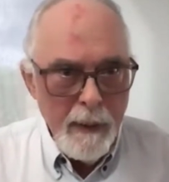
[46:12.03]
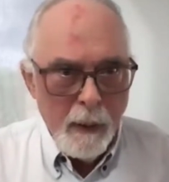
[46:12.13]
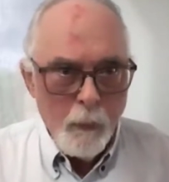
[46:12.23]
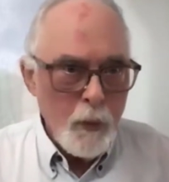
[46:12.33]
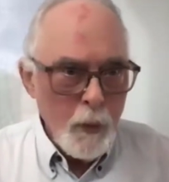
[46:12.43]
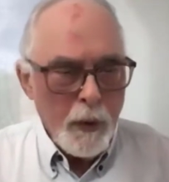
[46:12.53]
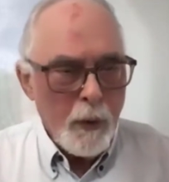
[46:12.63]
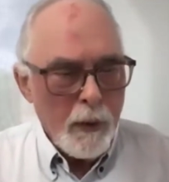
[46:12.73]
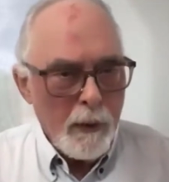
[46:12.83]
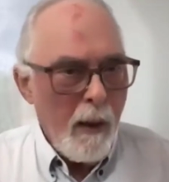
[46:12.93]
And we're doing it
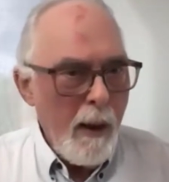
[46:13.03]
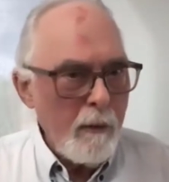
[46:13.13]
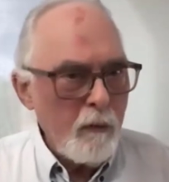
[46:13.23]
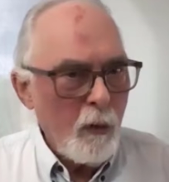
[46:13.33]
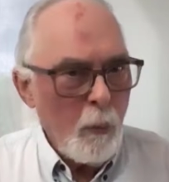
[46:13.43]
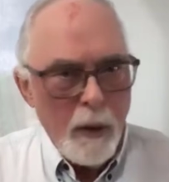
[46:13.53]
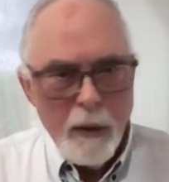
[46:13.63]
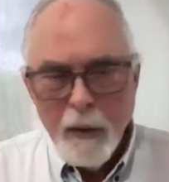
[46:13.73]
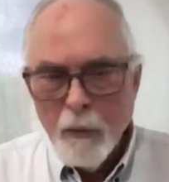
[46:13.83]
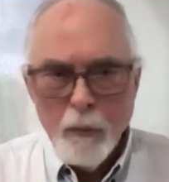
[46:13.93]
online, so we had
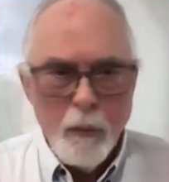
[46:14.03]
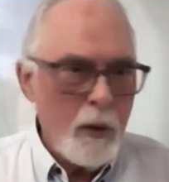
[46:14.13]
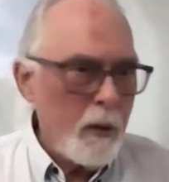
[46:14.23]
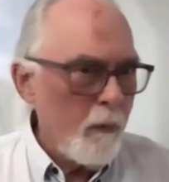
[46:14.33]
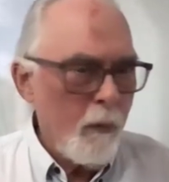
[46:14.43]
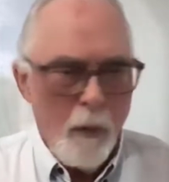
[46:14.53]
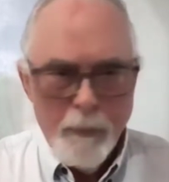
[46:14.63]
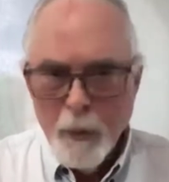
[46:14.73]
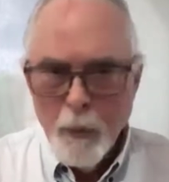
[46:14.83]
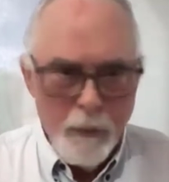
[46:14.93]
to go through
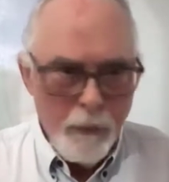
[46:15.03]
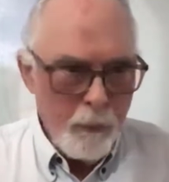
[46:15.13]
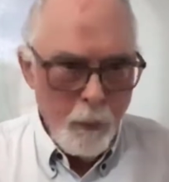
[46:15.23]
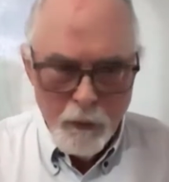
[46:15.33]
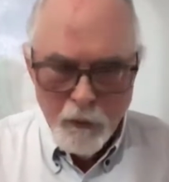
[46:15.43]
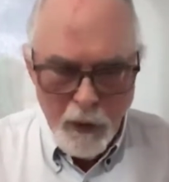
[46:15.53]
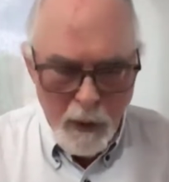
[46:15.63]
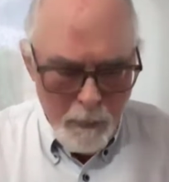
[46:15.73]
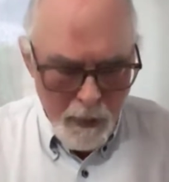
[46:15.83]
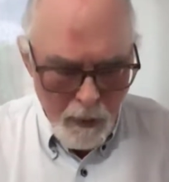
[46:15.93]
conforming with
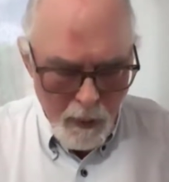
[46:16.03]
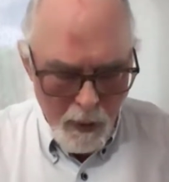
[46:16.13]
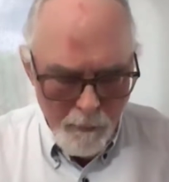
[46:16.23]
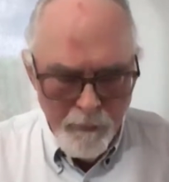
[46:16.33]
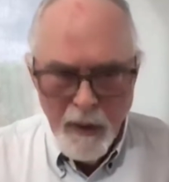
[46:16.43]
GDPR.